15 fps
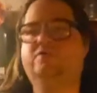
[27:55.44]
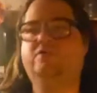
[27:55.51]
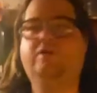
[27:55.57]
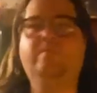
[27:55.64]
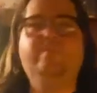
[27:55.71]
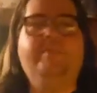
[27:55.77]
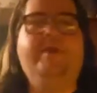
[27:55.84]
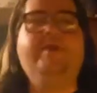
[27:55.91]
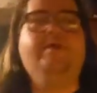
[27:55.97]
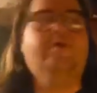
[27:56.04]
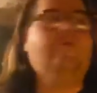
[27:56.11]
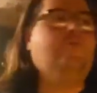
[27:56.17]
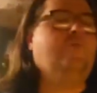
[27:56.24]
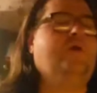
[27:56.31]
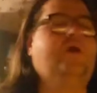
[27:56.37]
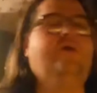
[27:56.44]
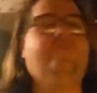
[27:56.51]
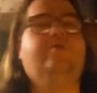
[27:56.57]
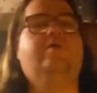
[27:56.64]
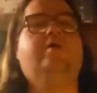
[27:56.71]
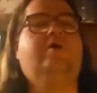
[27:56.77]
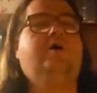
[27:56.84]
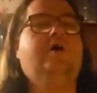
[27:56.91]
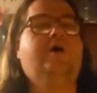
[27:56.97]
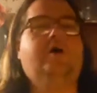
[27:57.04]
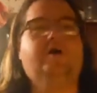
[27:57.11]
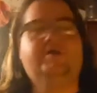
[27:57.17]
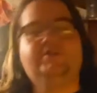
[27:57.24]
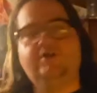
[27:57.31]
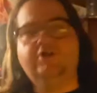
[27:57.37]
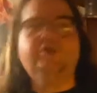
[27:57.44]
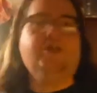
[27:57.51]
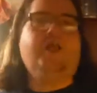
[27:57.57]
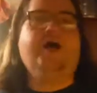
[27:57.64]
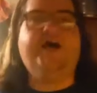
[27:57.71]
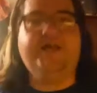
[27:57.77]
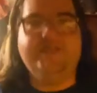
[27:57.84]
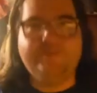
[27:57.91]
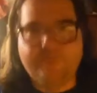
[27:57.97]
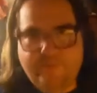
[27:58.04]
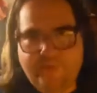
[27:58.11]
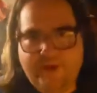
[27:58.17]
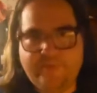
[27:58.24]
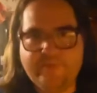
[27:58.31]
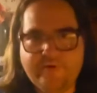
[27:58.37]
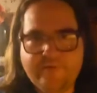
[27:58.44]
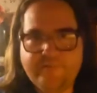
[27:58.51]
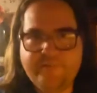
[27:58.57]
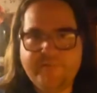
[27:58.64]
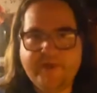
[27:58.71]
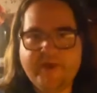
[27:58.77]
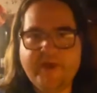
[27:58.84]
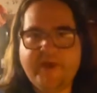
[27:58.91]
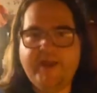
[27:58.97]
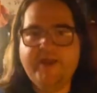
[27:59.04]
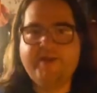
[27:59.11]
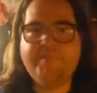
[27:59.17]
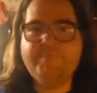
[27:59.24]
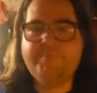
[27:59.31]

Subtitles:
or you mingle, whatever, or socialize with people. Okay,